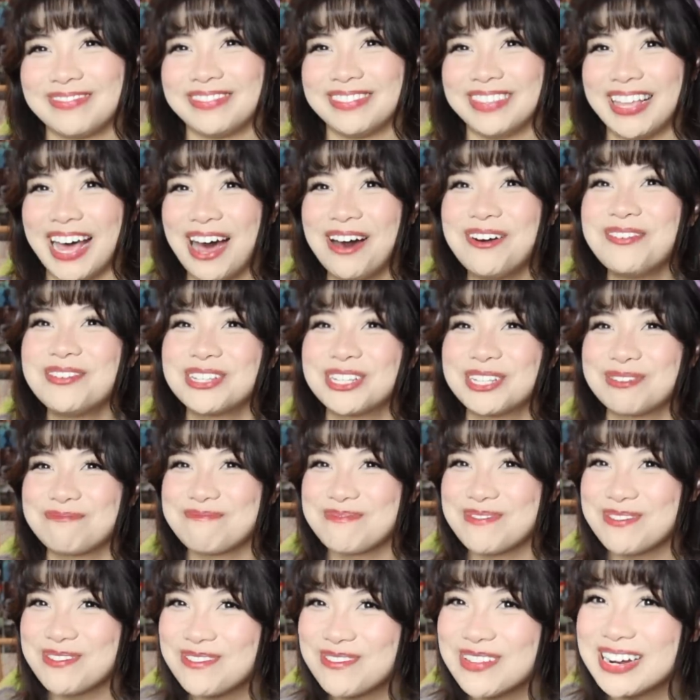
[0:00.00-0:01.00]
That was
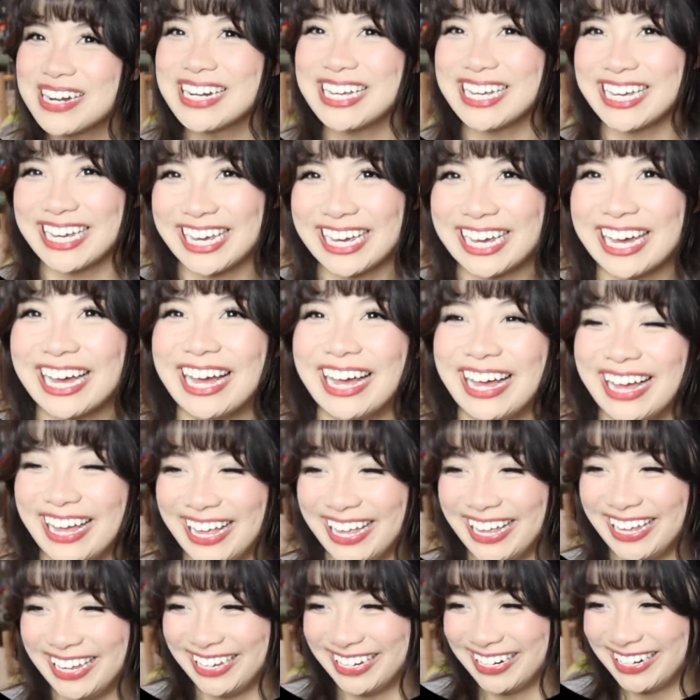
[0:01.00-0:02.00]
pretty
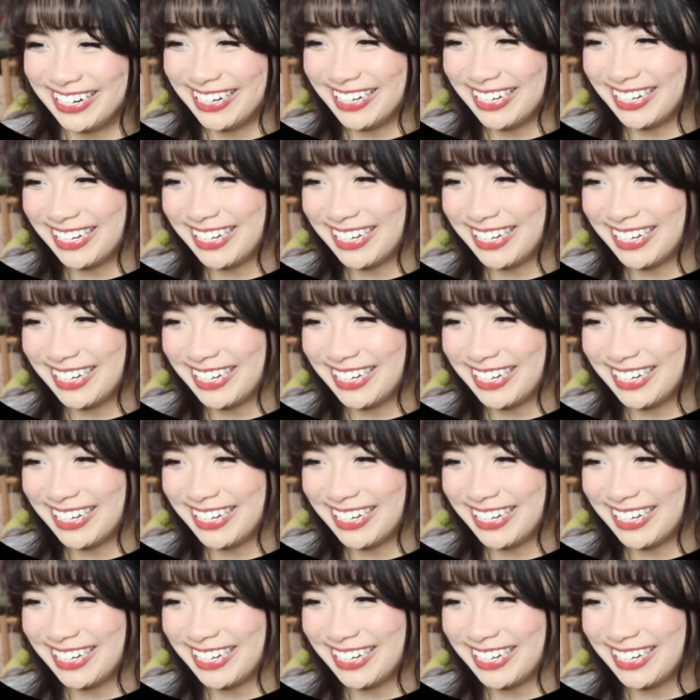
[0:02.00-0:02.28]
good.